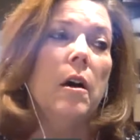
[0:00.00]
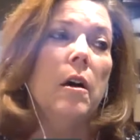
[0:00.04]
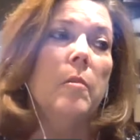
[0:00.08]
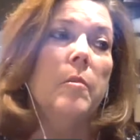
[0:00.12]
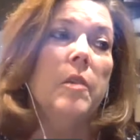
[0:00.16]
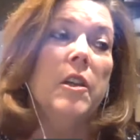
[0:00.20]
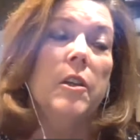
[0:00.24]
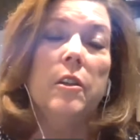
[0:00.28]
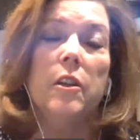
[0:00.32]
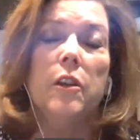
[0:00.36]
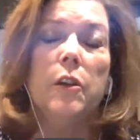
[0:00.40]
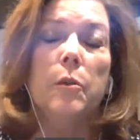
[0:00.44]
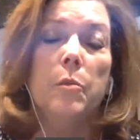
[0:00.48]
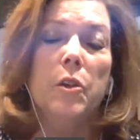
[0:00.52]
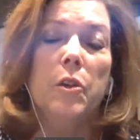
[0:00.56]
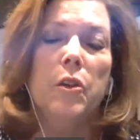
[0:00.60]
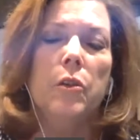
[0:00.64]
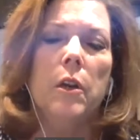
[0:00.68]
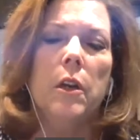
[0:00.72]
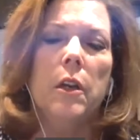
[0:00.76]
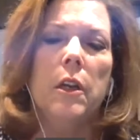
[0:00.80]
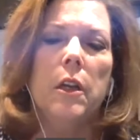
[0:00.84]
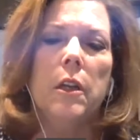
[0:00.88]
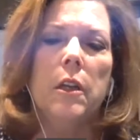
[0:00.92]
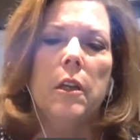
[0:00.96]
in the
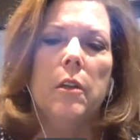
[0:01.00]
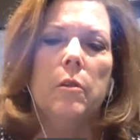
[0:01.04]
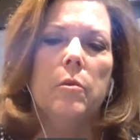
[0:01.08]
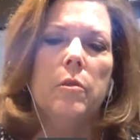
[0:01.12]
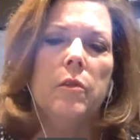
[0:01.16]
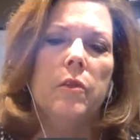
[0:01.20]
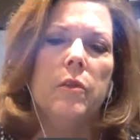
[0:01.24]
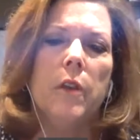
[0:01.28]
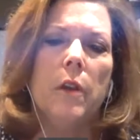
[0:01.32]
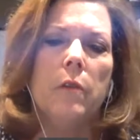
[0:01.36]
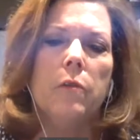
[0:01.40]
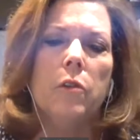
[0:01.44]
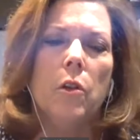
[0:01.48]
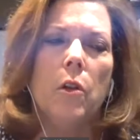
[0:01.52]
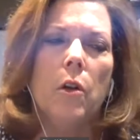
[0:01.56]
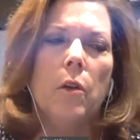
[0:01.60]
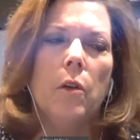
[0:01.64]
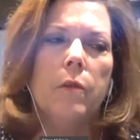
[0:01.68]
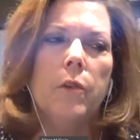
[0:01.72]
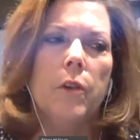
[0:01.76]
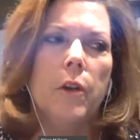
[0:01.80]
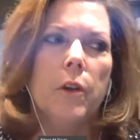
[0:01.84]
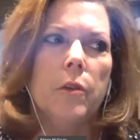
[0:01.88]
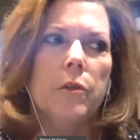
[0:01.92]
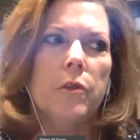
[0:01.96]
community, there were several
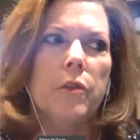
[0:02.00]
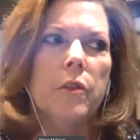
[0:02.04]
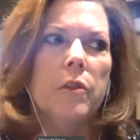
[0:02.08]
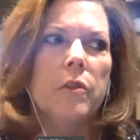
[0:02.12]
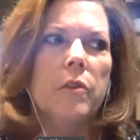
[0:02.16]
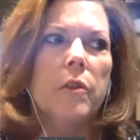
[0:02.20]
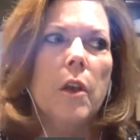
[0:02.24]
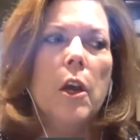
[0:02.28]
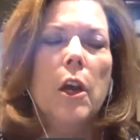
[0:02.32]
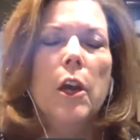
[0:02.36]
overdoses.